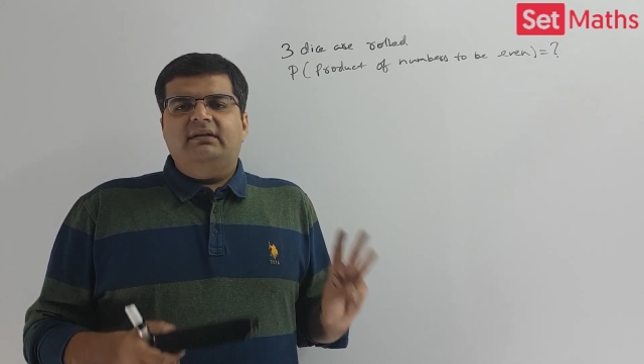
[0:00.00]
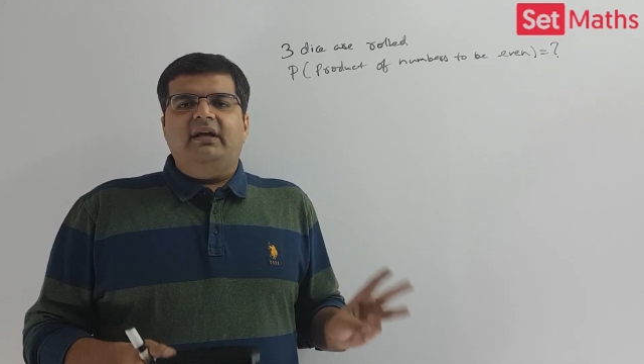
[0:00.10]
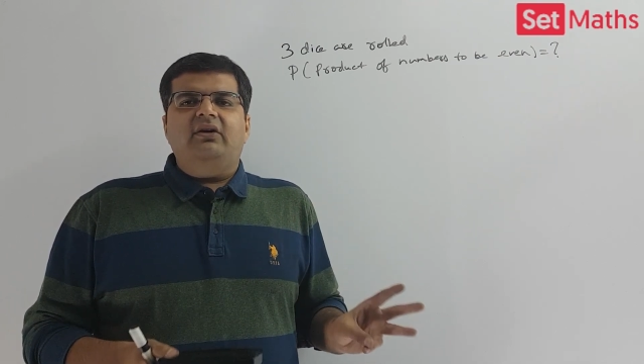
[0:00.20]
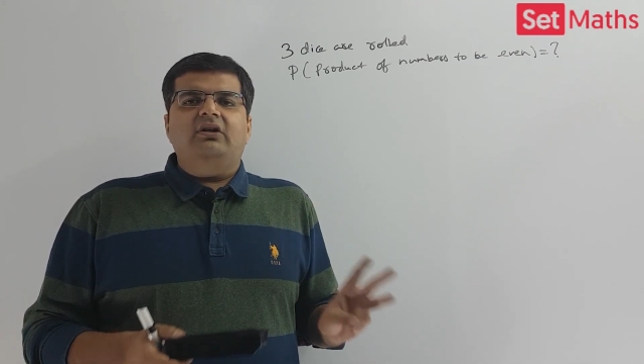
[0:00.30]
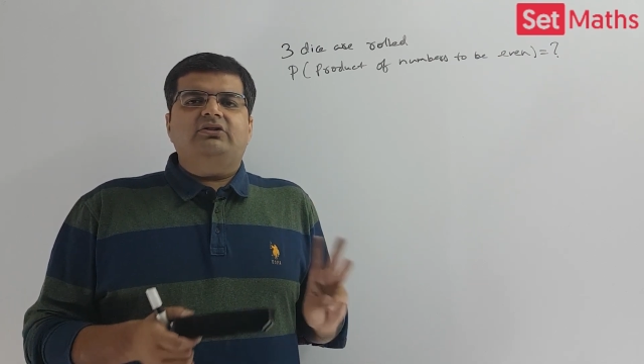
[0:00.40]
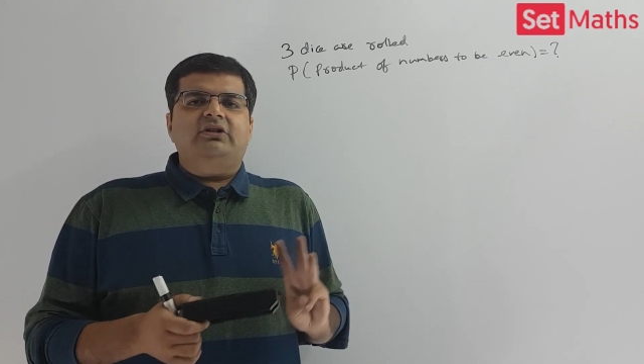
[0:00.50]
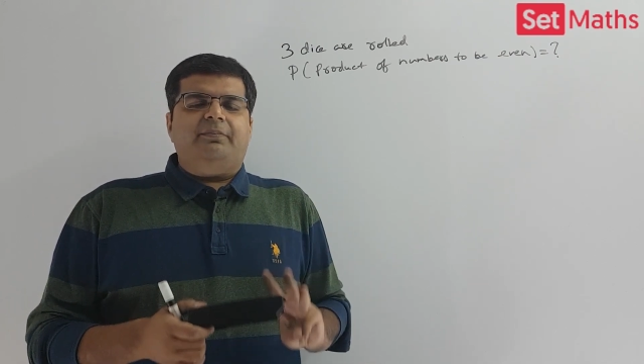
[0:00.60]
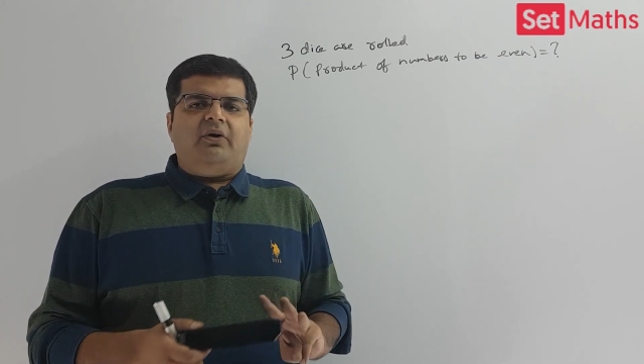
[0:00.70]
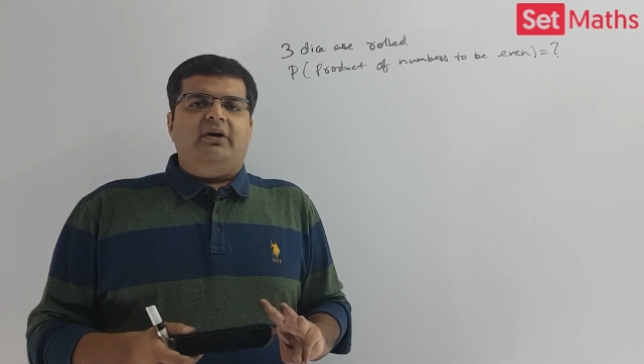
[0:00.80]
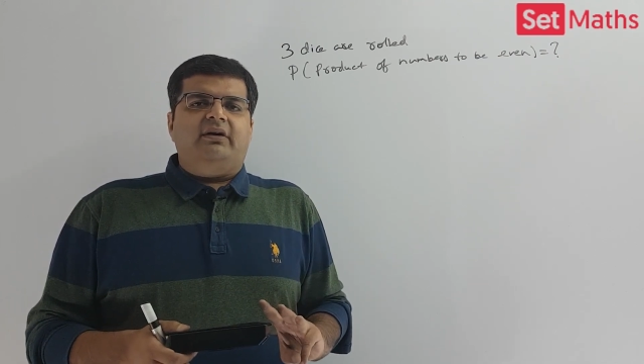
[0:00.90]
then also the
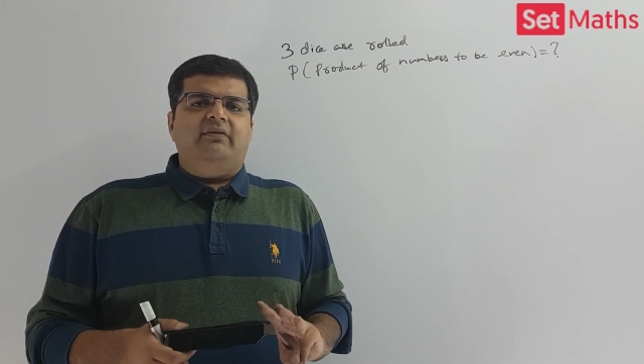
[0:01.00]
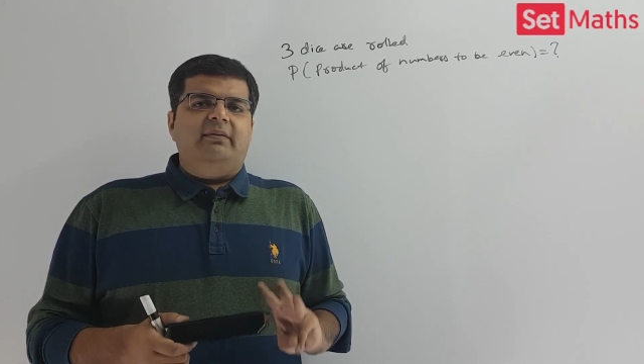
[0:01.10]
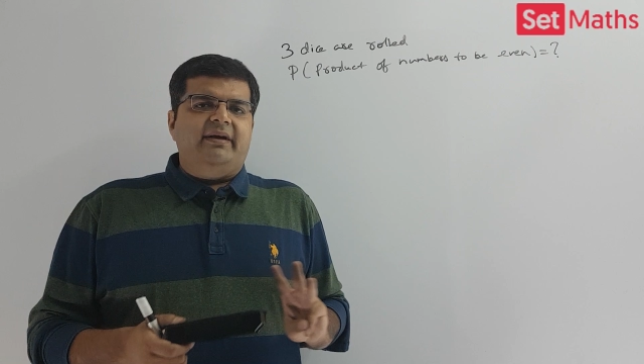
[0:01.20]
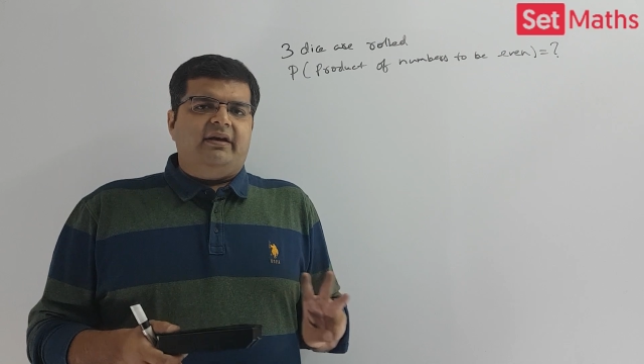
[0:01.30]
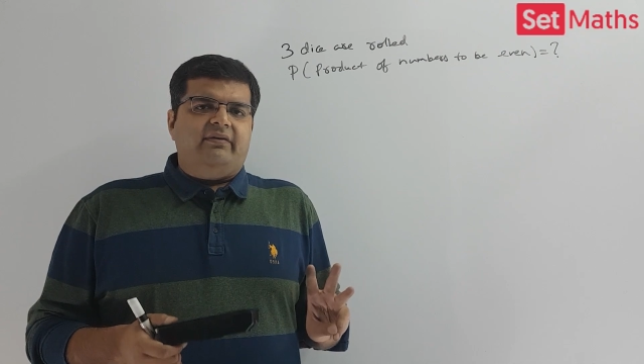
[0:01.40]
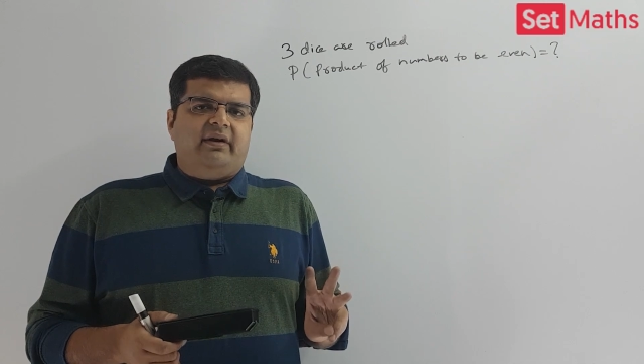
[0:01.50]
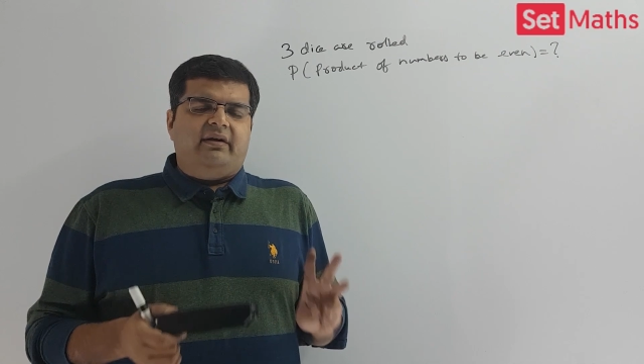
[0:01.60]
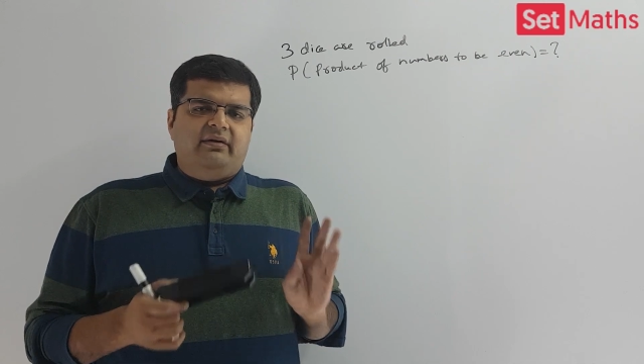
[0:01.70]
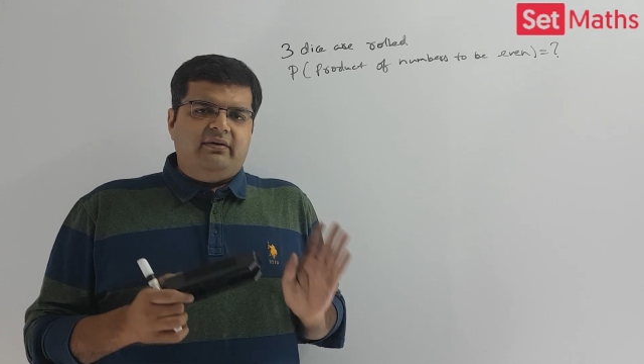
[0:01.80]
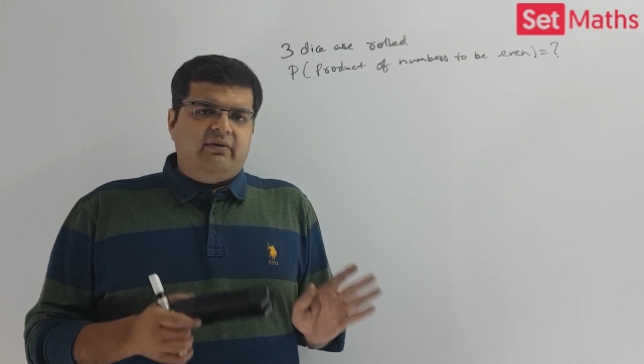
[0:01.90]
product will be
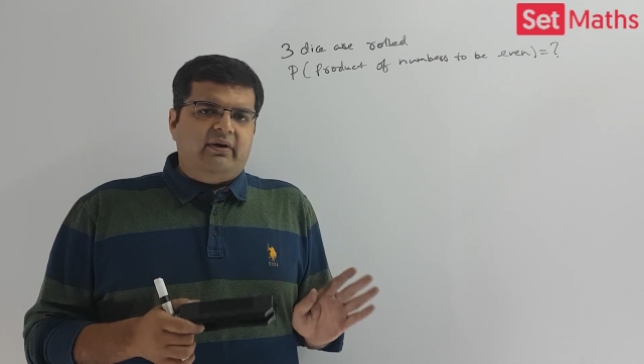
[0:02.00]
even.